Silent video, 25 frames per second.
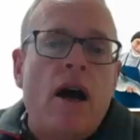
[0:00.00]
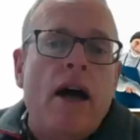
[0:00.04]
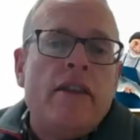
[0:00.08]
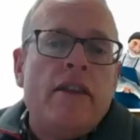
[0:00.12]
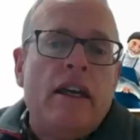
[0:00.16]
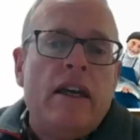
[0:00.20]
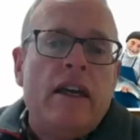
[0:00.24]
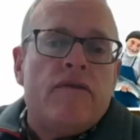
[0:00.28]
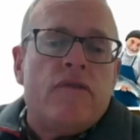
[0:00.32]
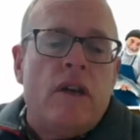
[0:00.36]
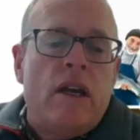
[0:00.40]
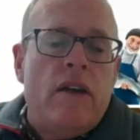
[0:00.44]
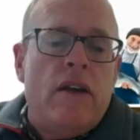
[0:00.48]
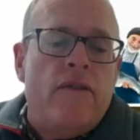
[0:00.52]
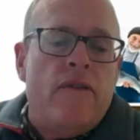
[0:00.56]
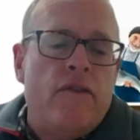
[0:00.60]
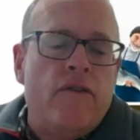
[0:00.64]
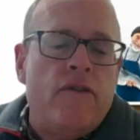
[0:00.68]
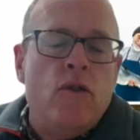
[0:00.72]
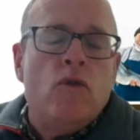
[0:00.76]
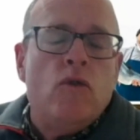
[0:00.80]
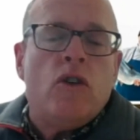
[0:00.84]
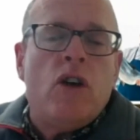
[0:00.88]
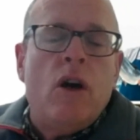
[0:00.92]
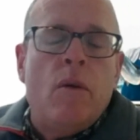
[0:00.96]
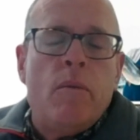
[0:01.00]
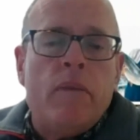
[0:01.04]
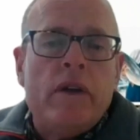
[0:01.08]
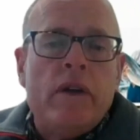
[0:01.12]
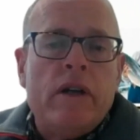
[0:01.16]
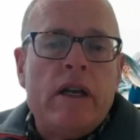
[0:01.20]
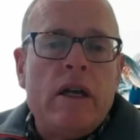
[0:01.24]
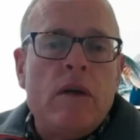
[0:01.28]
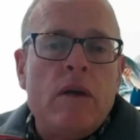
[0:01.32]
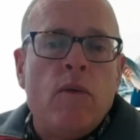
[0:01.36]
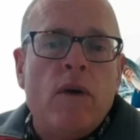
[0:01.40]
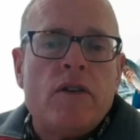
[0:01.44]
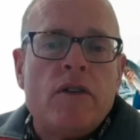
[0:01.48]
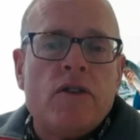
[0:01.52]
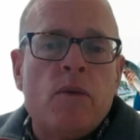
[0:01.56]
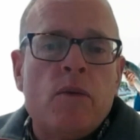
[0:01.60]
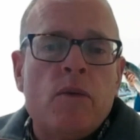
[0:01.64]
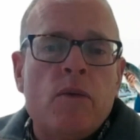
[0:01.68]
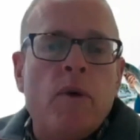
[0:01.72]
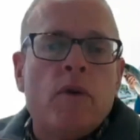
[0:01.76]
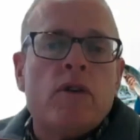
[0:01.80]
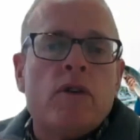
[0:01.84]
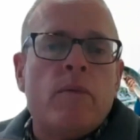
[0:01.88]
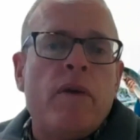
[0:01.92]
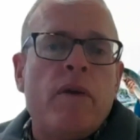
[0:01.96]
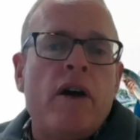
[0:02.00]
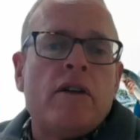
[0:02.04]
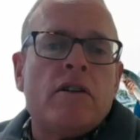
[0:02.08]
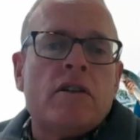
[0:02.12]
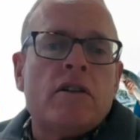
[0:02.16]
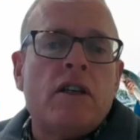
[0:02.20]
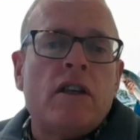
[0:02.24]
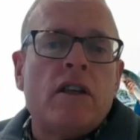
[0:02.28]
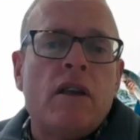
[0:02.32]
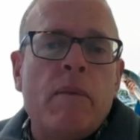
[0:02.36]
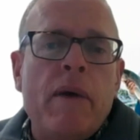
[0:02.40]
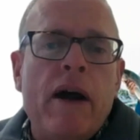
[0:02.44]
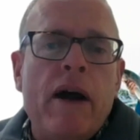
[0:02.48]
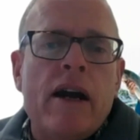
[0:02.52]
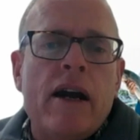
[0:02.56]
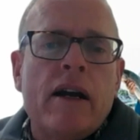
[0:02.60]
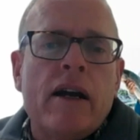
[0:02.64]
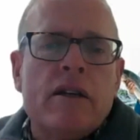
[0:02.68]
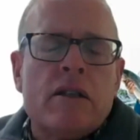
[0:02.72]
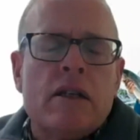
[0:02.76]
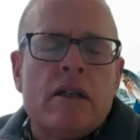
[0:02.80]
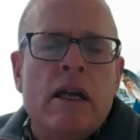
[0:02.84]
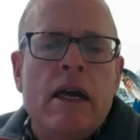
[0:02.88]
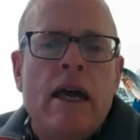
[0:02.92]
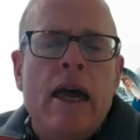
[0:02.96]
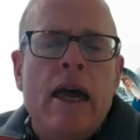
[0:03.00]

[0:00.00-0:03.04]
I think if a food company wants to put a product on the market,